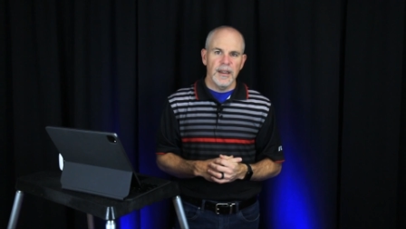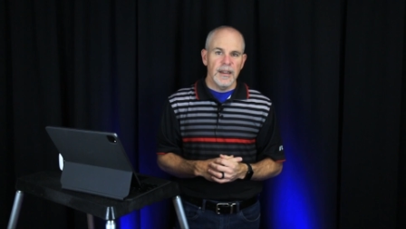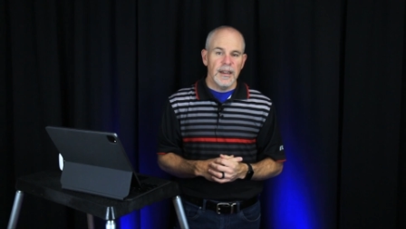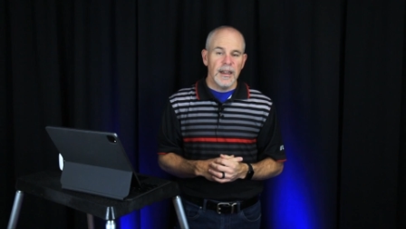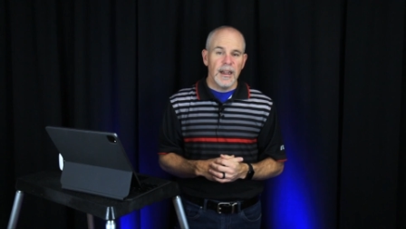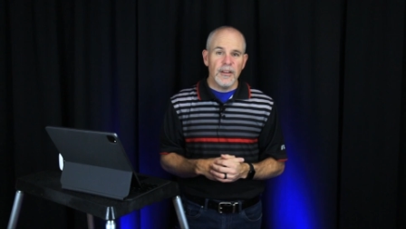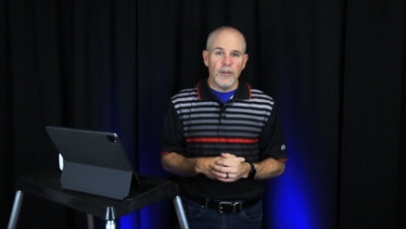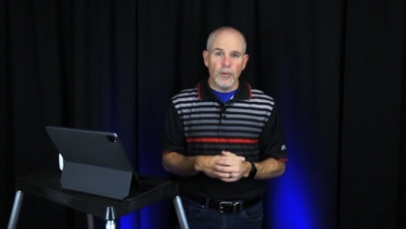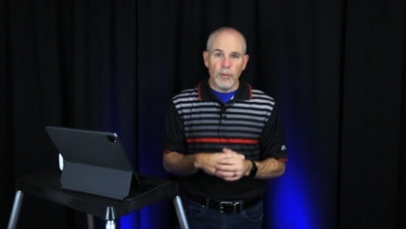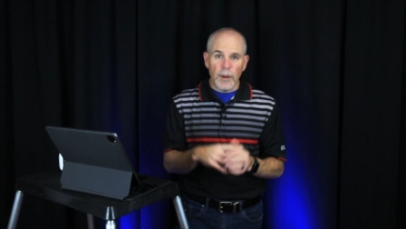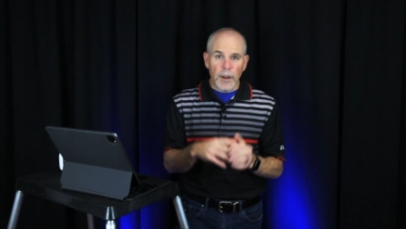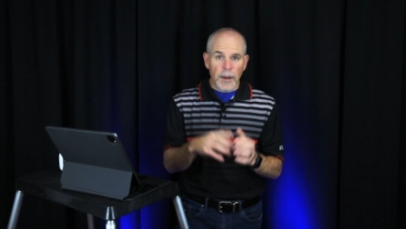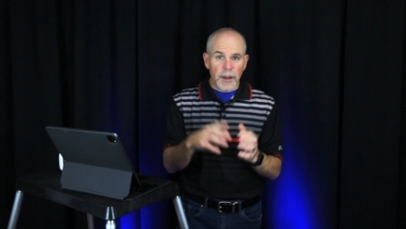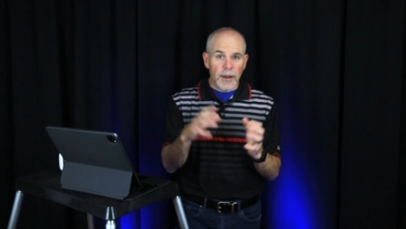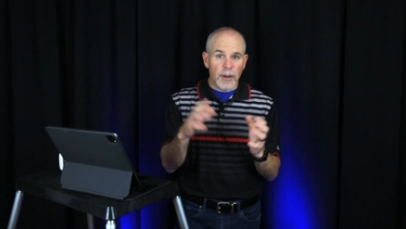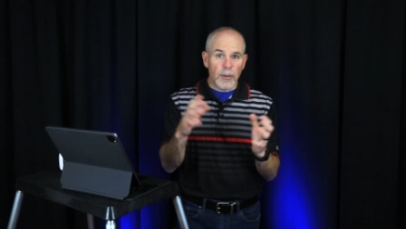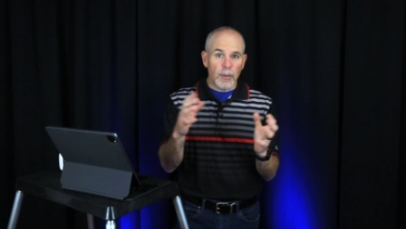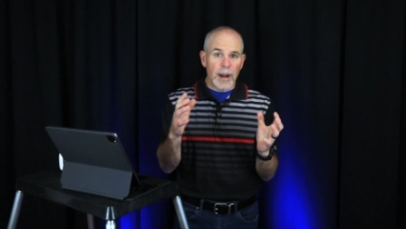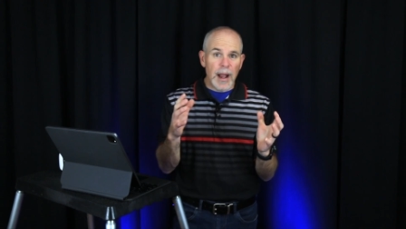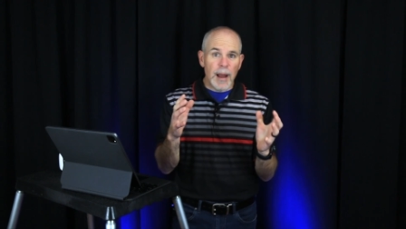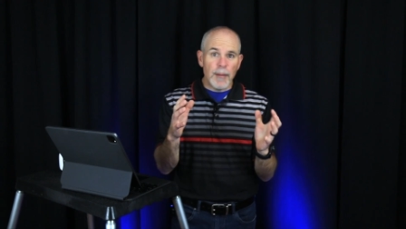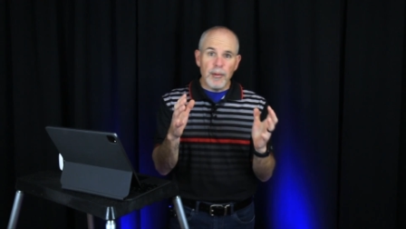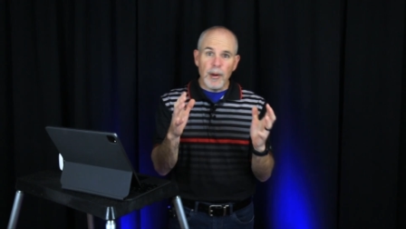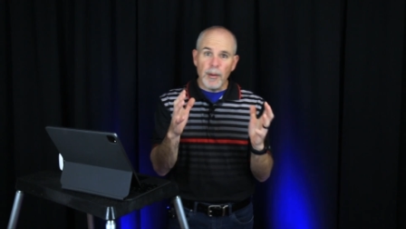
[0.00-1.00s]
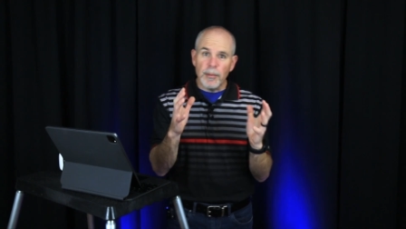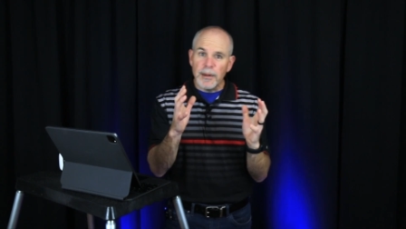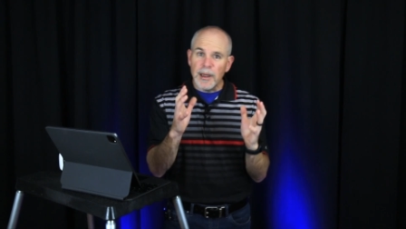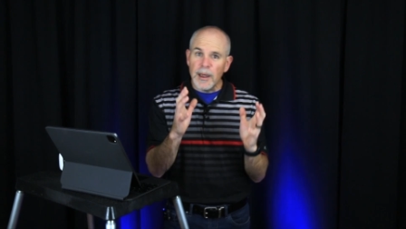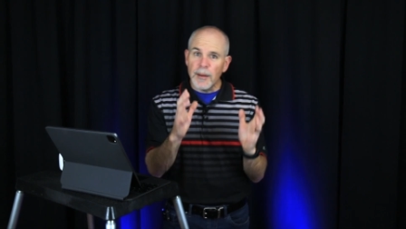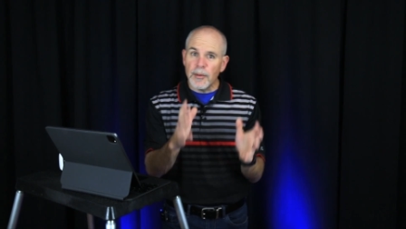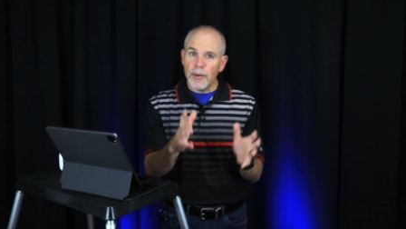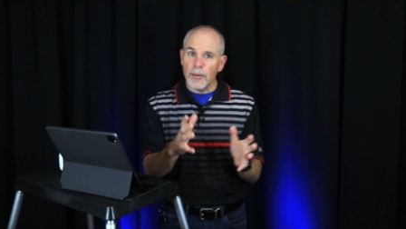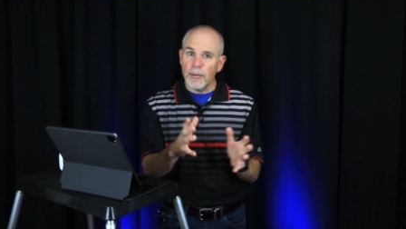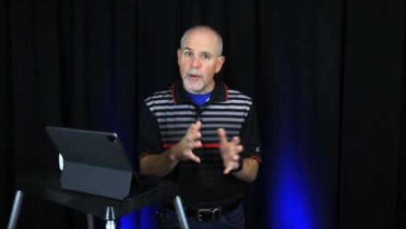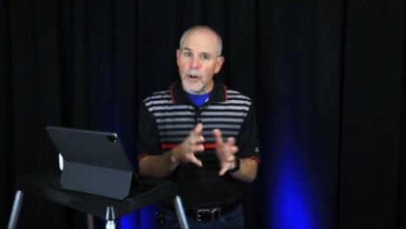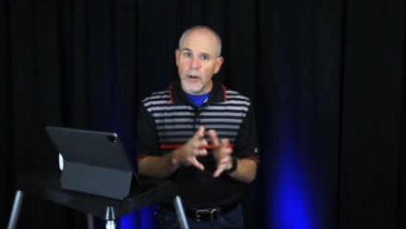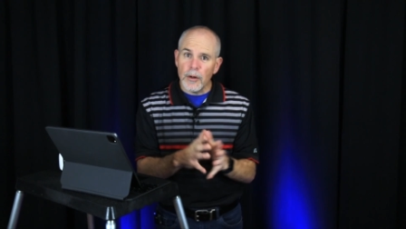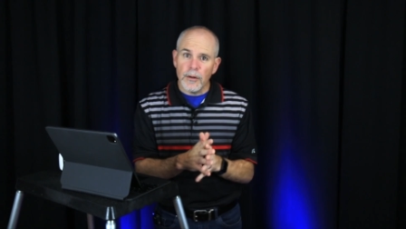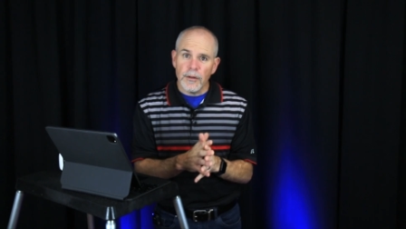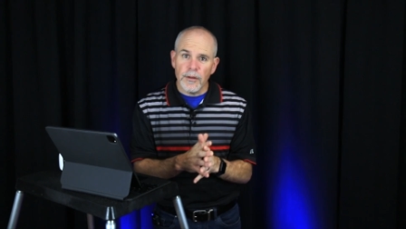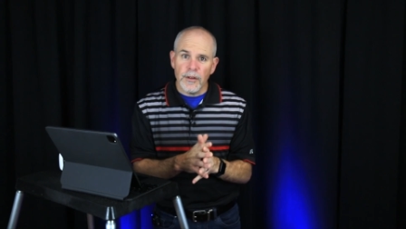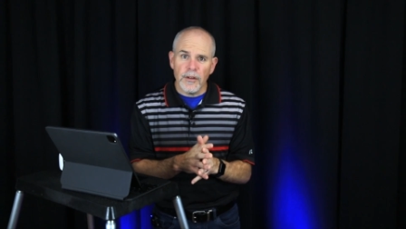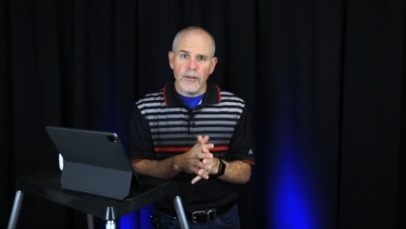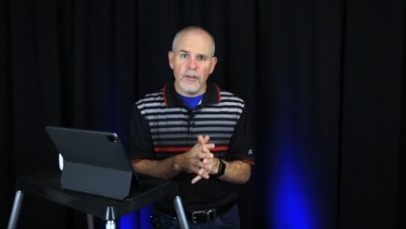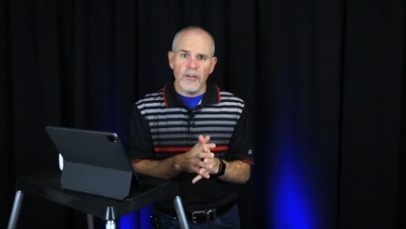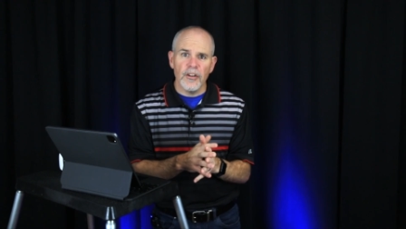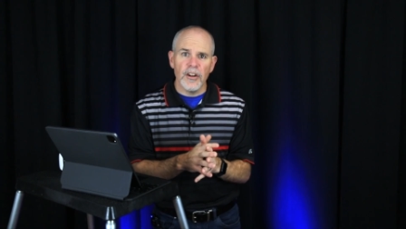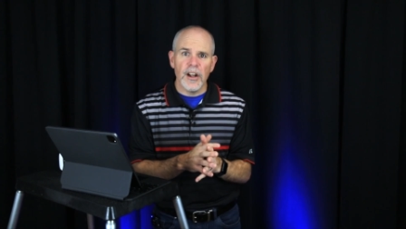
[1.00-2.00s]
That's really the wrap up. Keep your motives
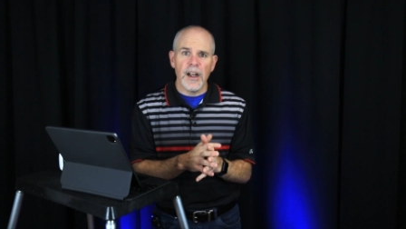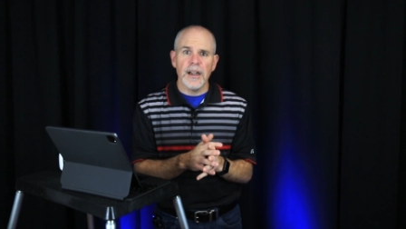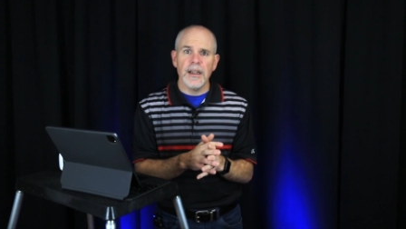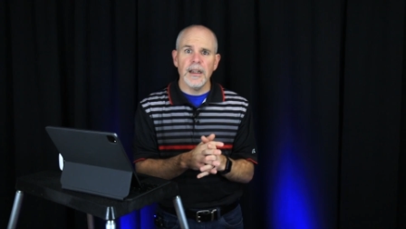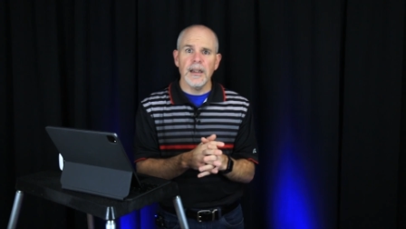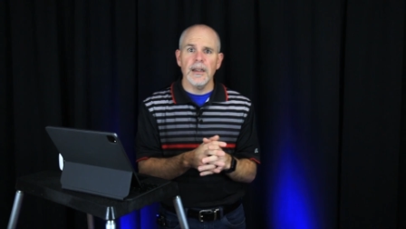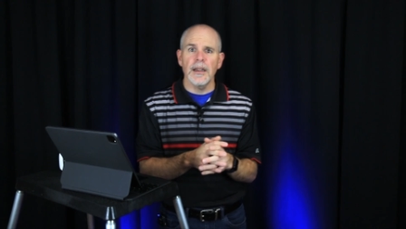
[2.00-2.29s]
in check